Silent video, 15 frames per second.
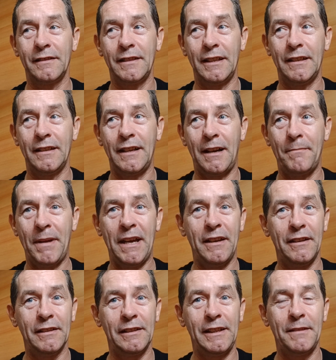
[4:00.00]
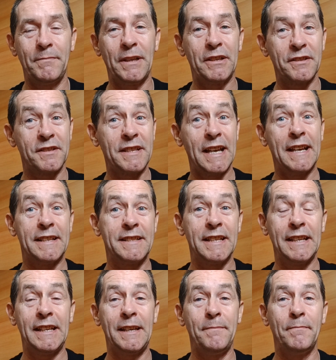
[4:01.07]
that I met earlier, because they're
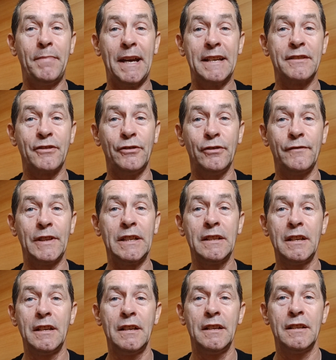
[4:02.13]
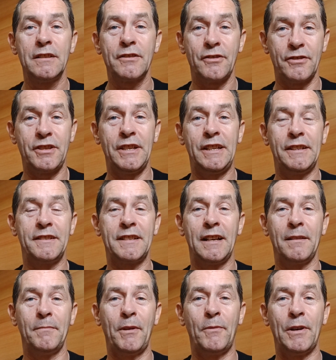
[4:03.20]
taking pets over, so she can
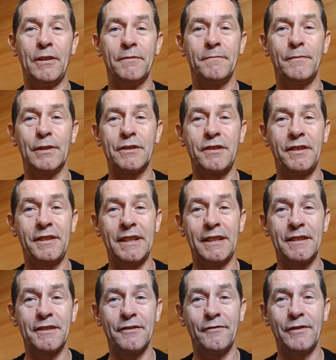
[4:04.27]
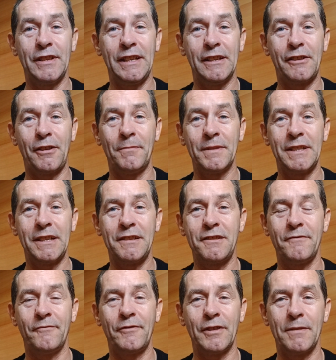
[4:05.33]
tell me what she thinks of the
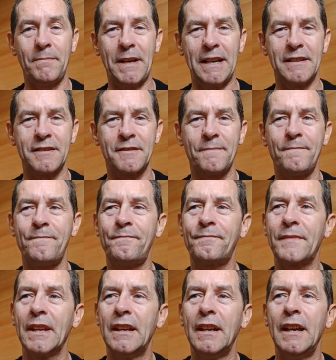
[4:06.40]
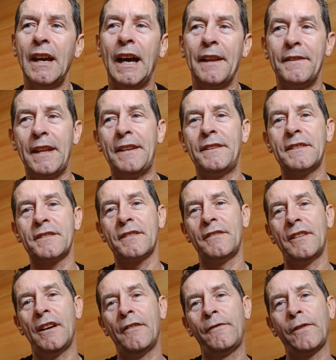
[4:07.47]
accommodation for the pets. And then there's
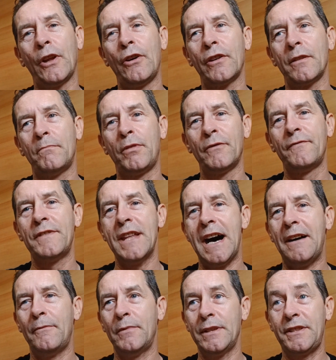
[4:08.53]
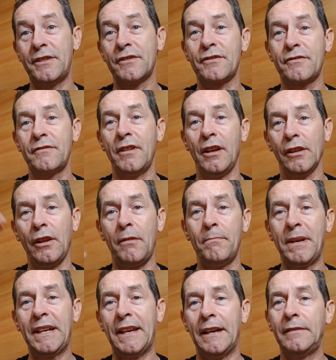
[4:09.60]
a floor above that, which is a lot
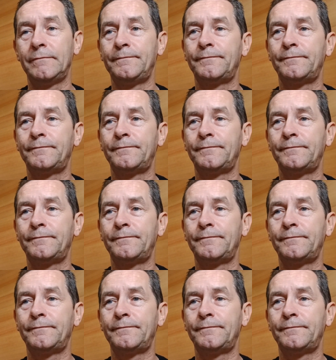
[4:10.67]
bigger,